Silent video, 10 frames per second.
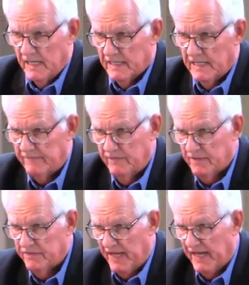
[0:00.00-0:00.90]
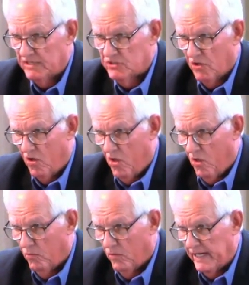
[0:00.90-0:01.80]
giving thanks
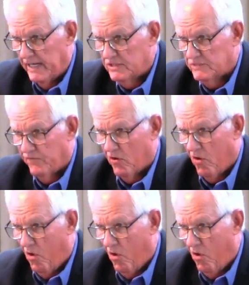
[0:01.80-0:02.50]
always for